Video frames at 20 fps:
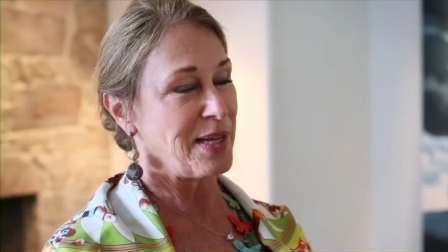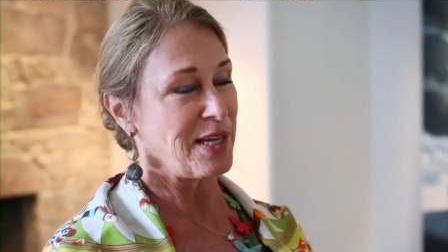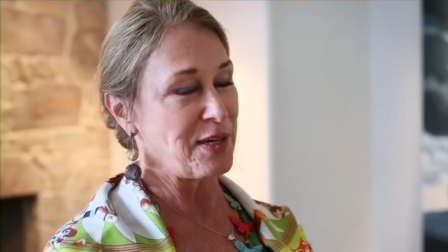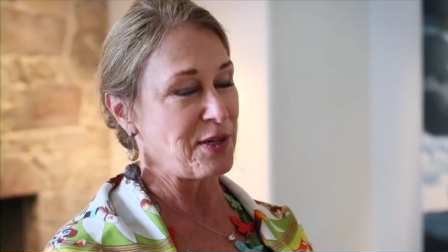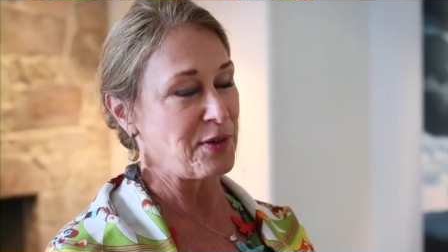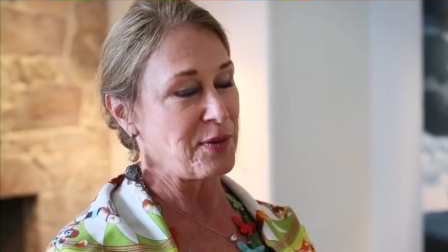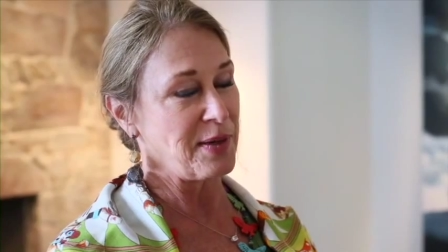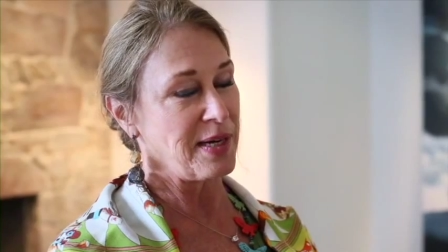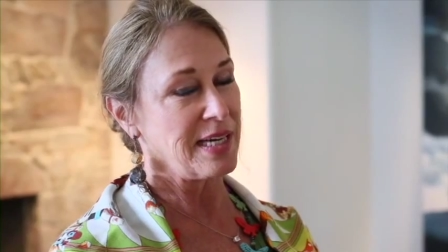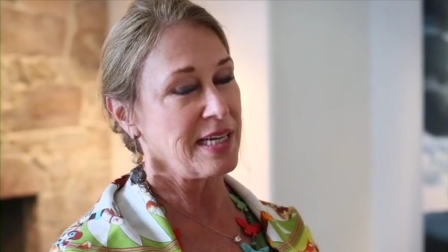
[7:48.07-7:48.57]
We had
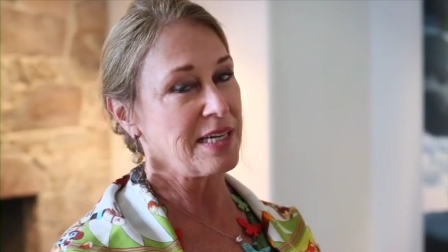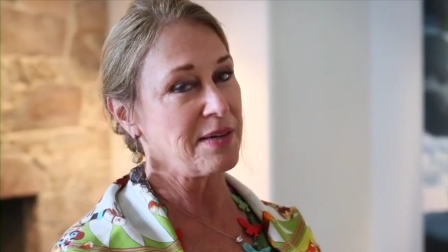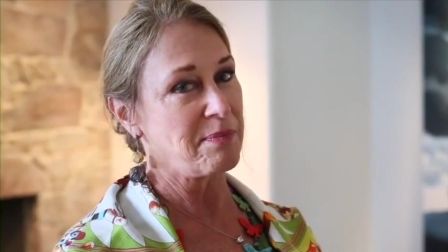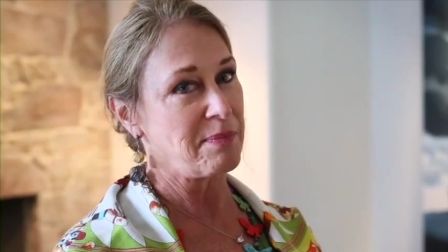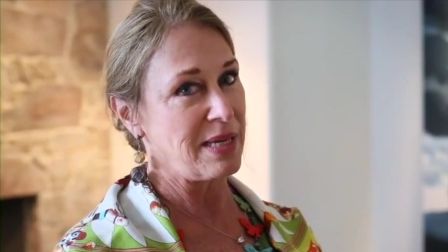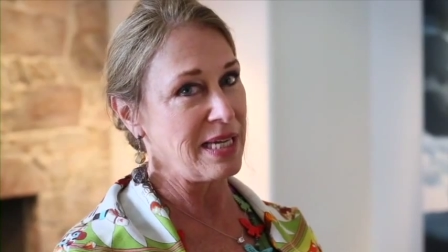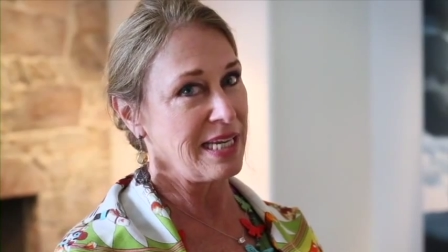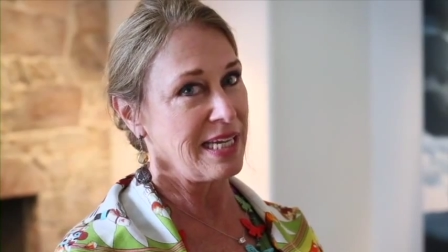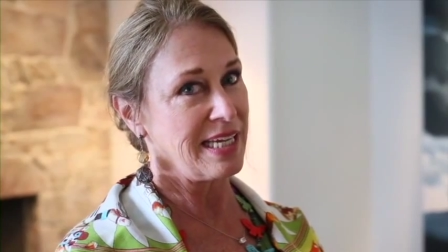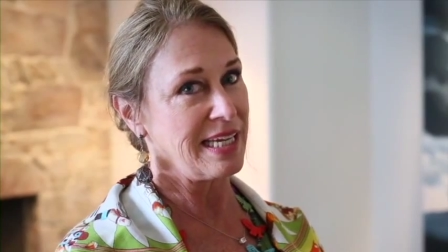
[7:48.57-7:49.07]
a great
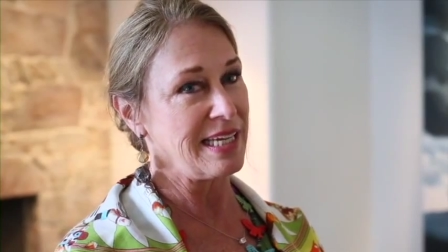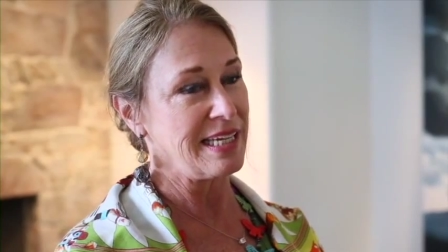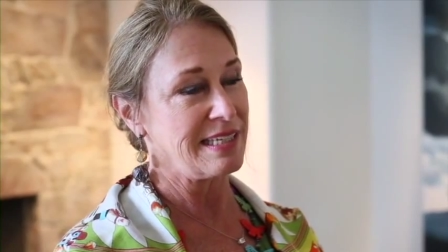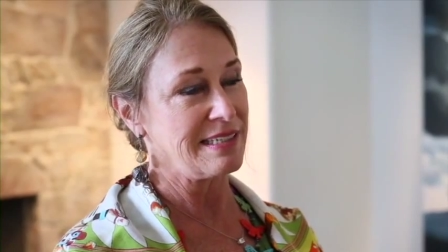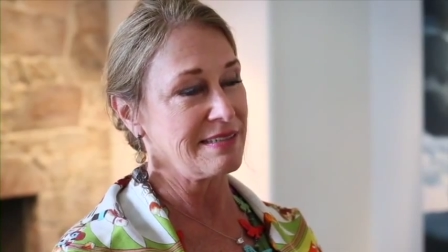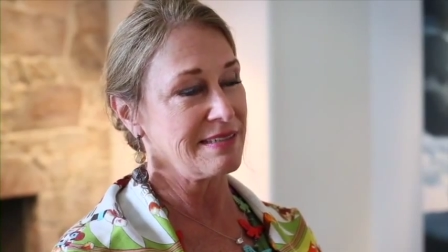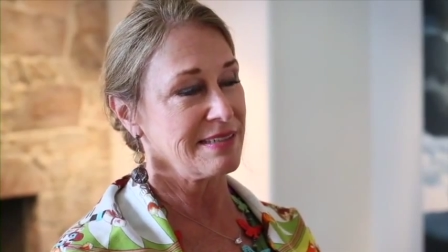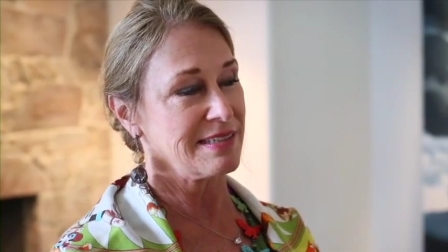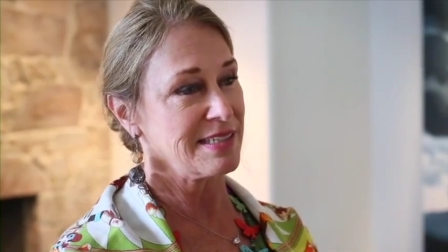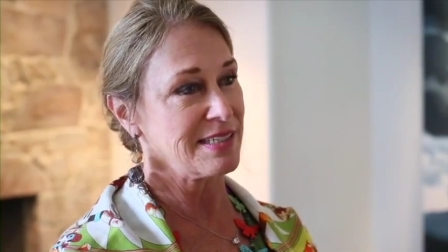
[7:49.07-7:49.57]
committee
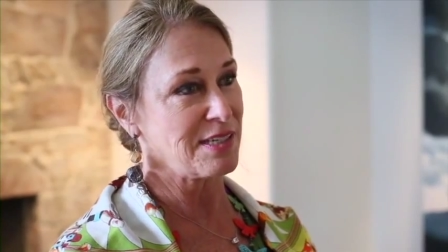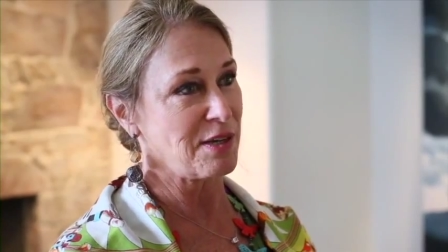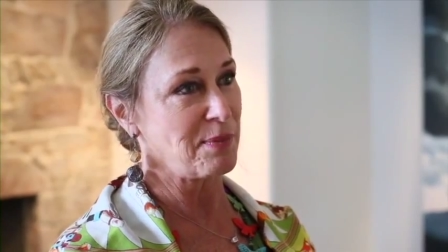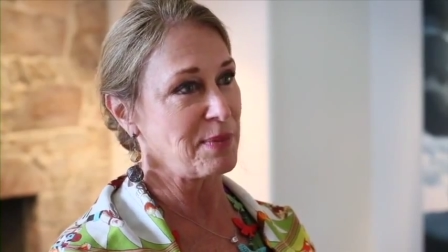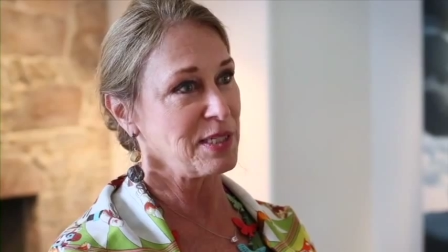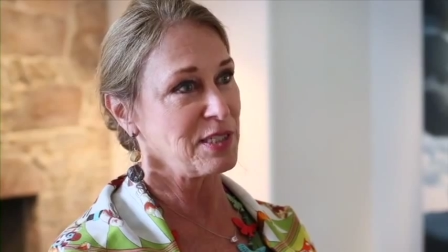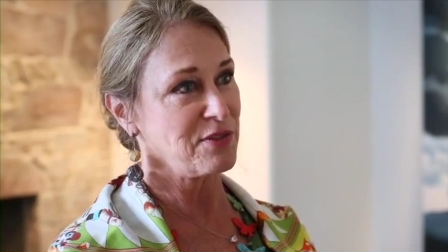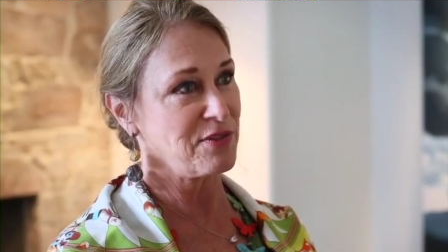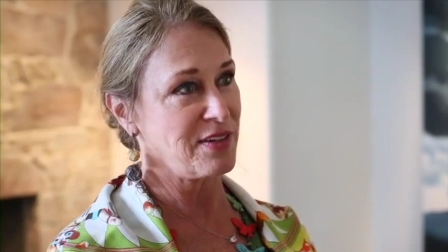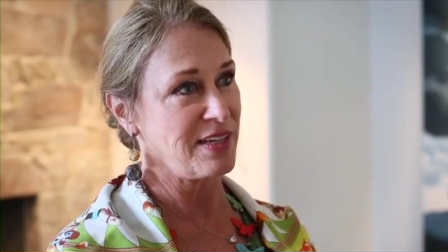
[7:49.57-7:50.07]
and so
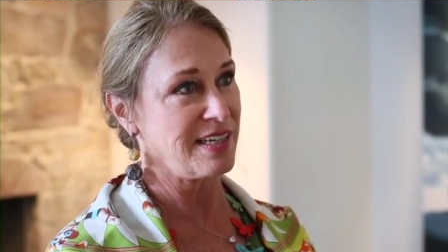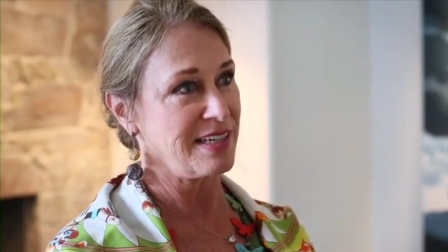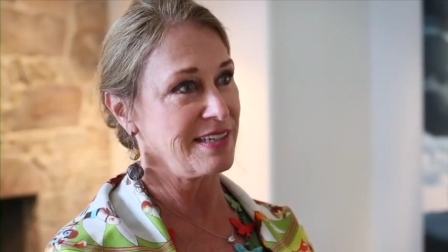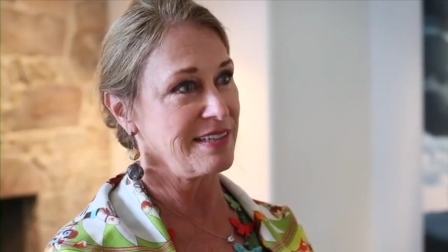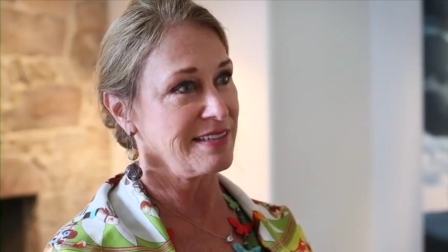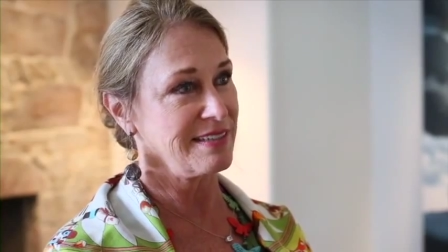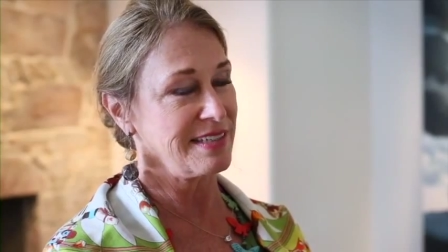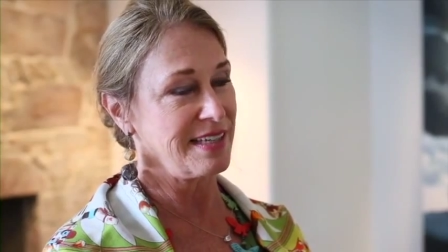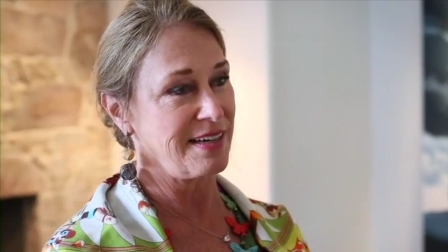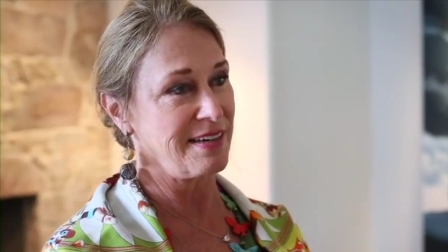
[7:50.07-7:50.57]
much fun.
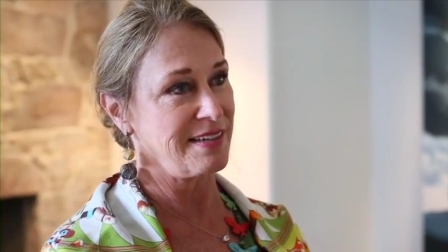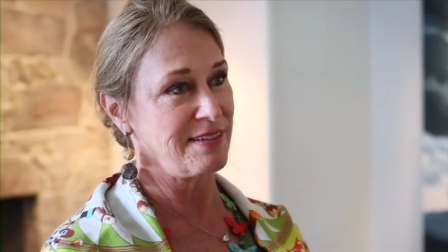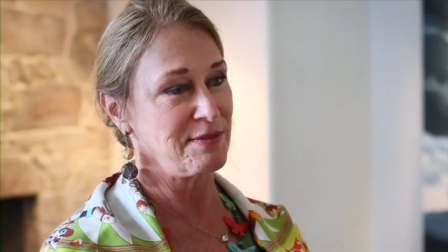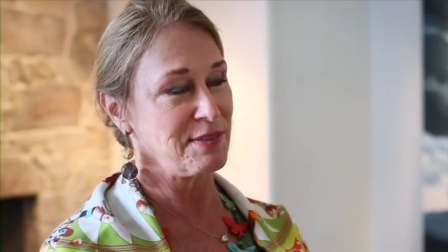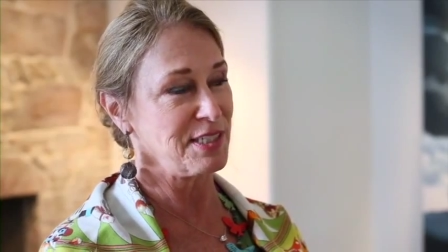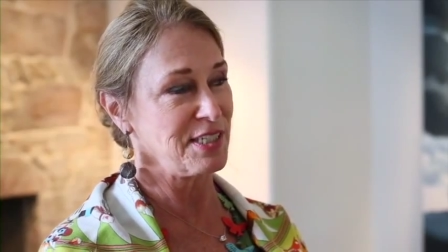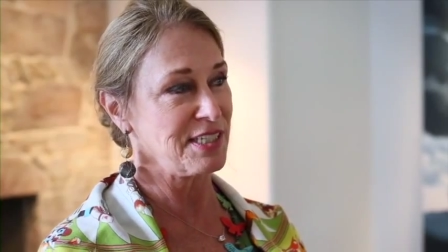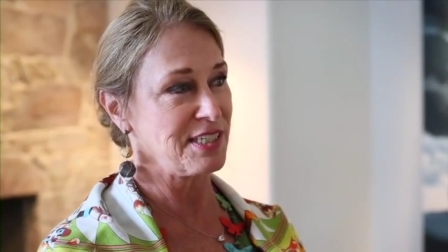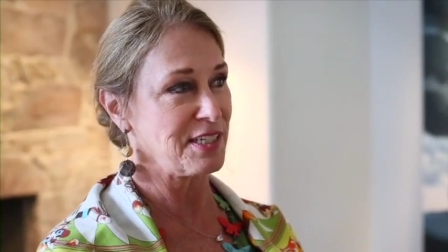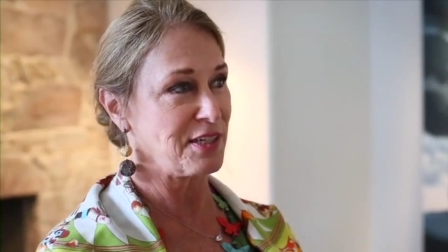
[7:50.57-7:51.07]
It
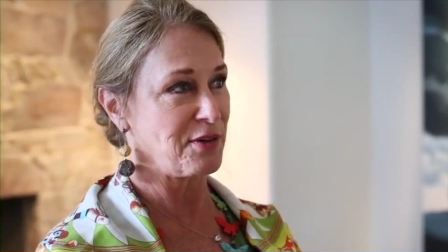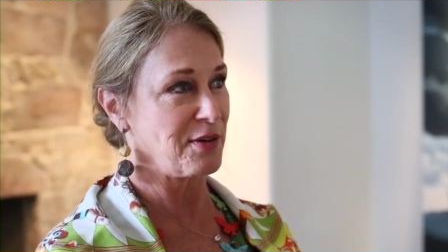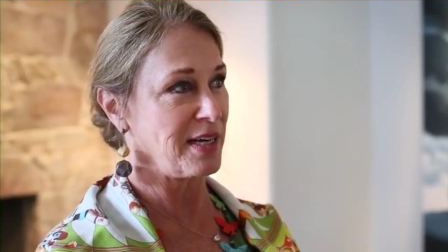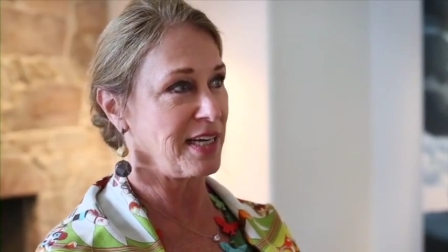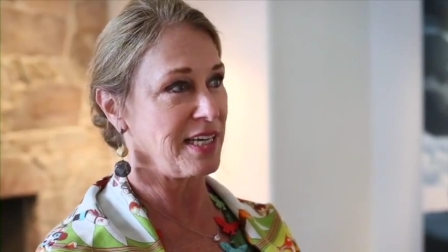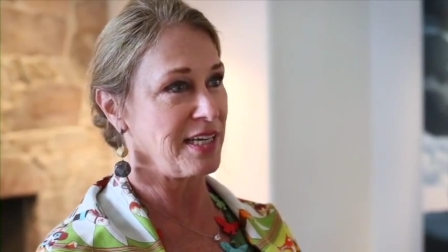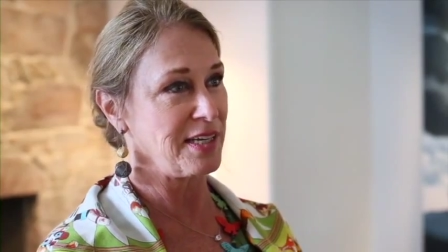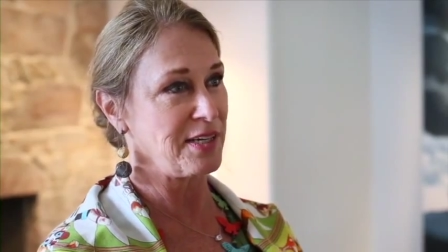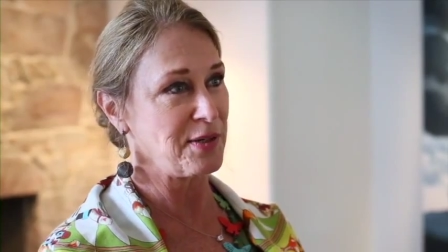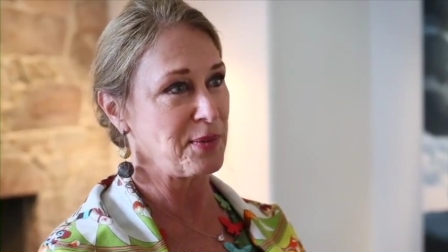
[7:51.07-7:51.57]
was just a
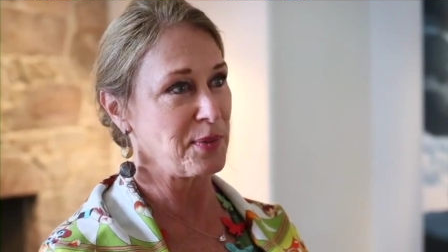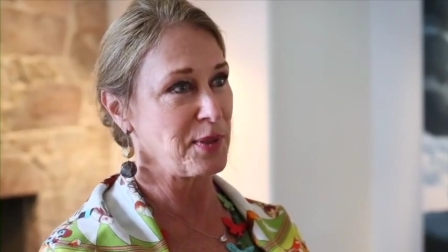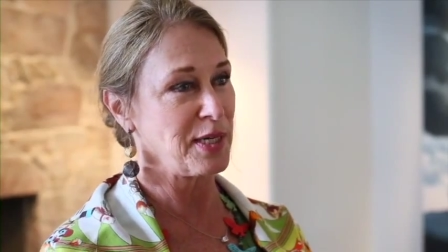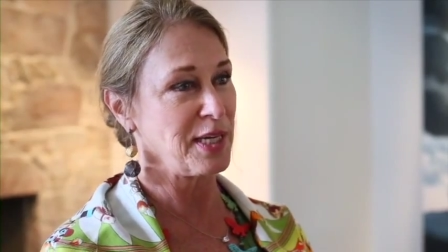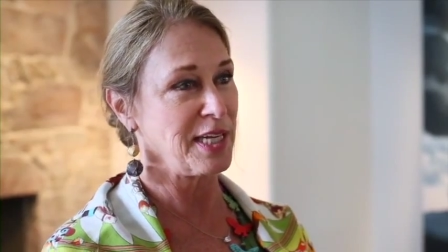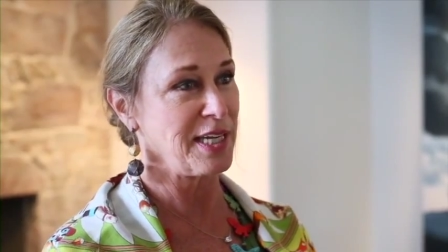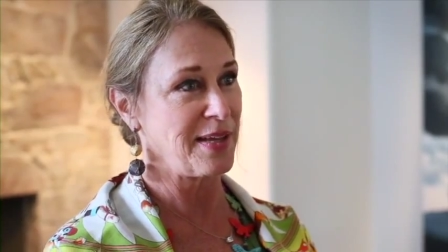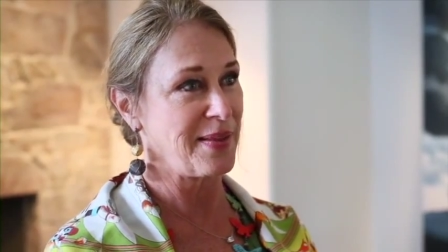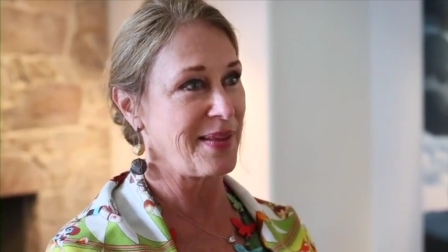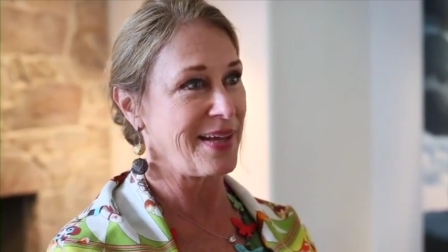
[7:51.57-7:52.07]
great year
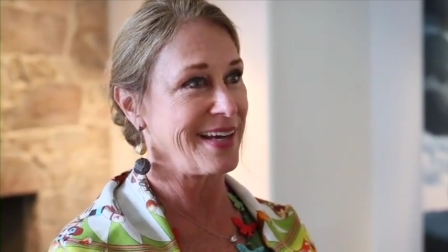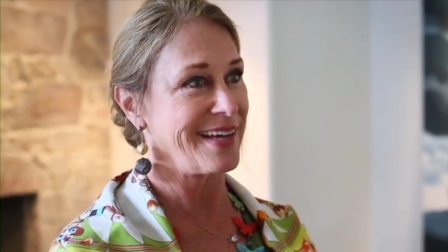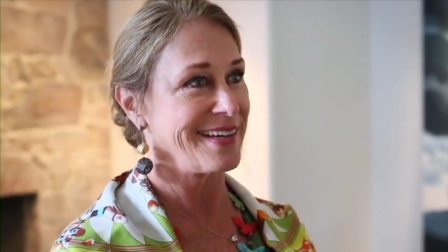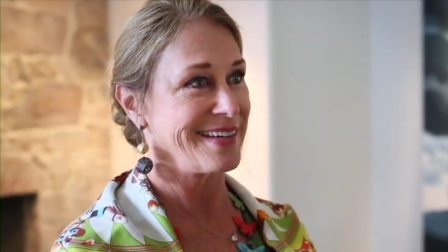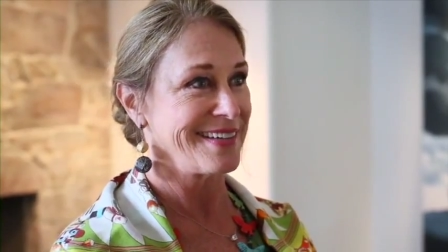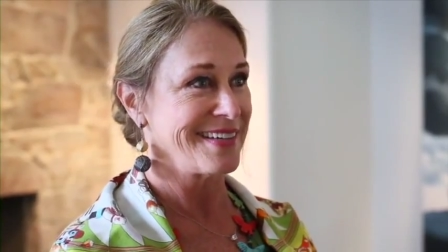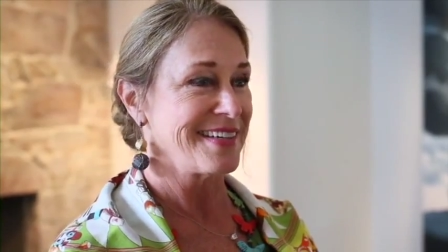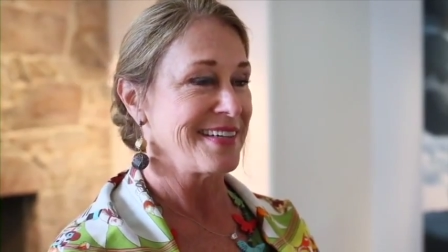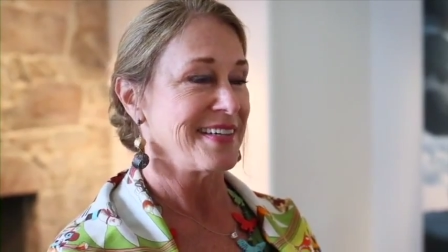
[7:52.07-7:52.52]
working on that.